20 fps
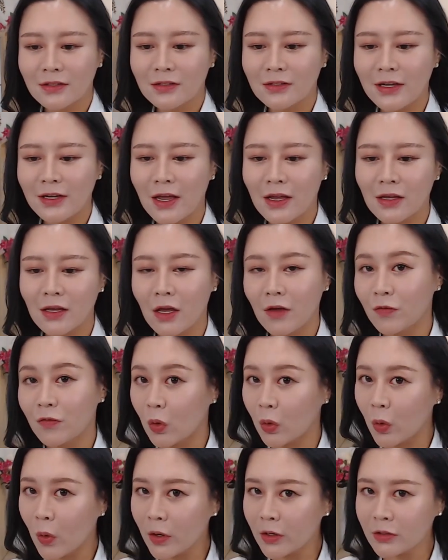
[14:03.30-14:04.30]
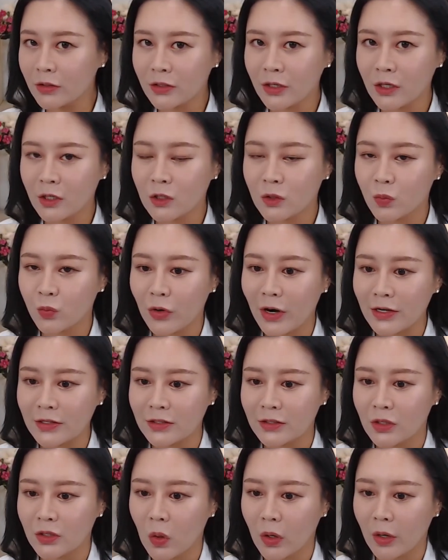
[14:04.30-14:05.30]
saying, if you're going to
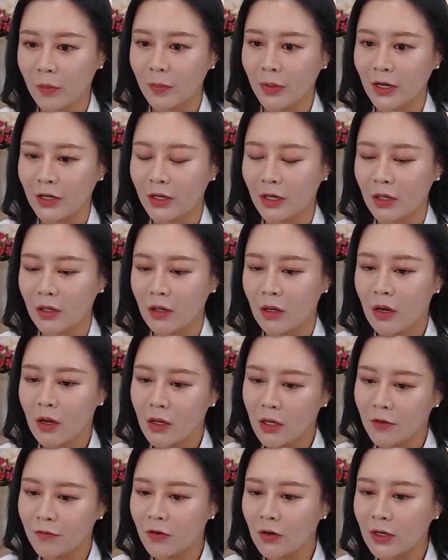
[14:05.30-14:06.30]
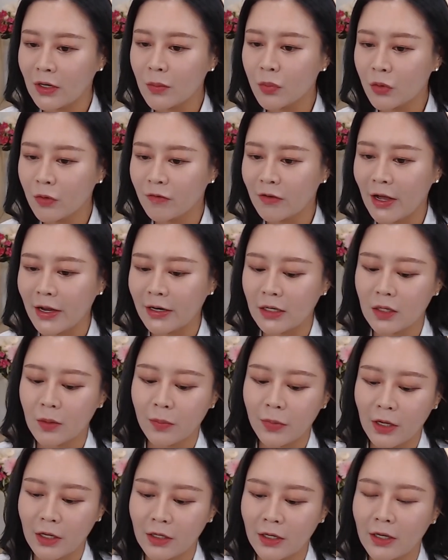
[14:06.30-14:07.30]
express your opinion, if you're going to provide an
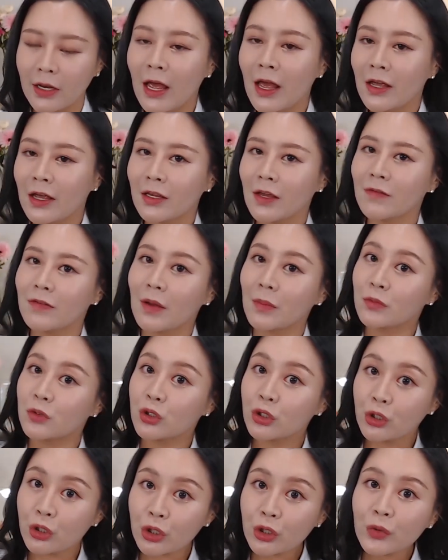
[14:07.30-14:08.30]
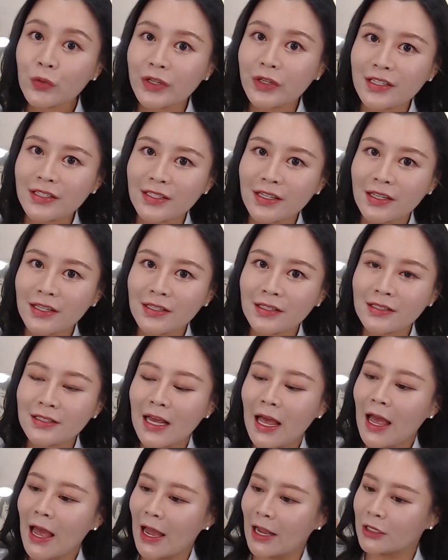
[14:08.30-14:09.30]
opinion, give them 2 reasons
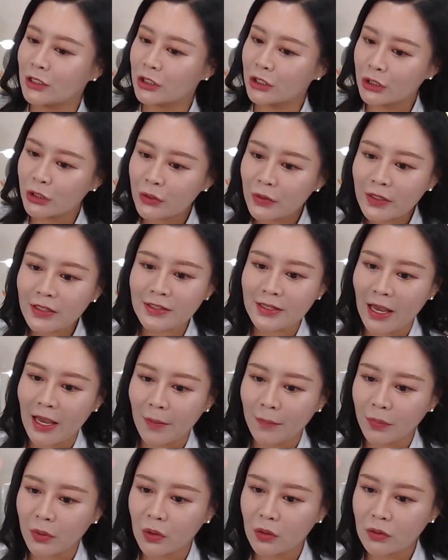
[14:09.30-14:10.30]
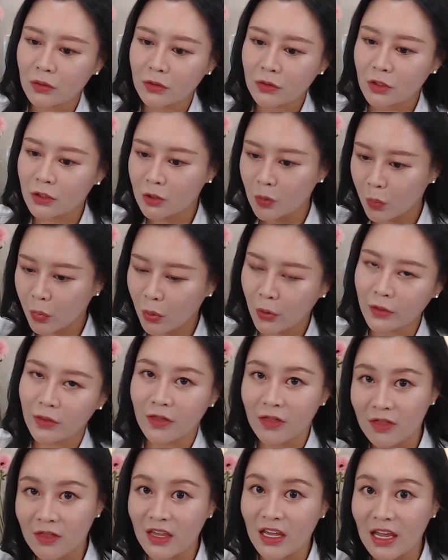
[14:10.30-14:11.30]
and 2 examples to support
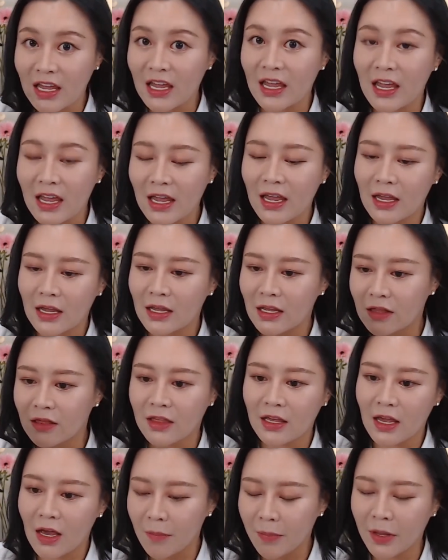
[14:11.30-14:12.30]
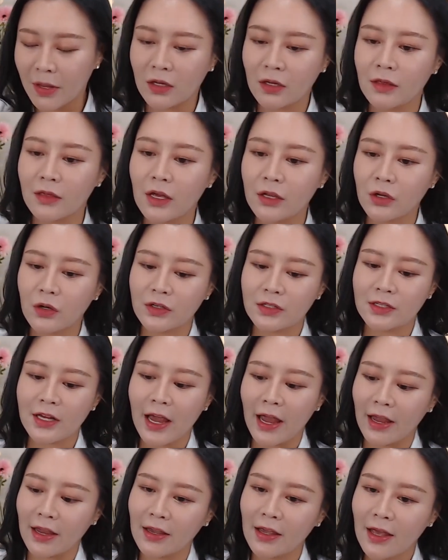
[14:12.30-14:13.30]
the opinion that you're
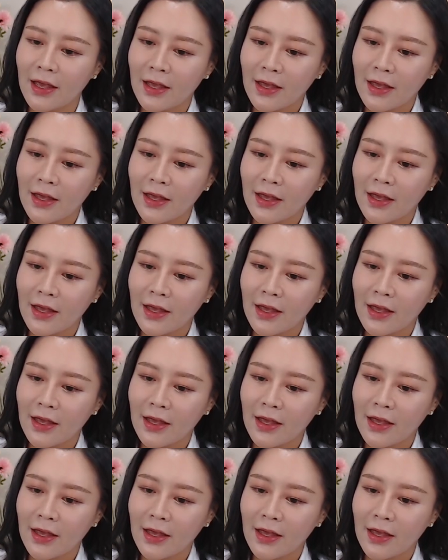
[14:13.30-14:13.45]
saying.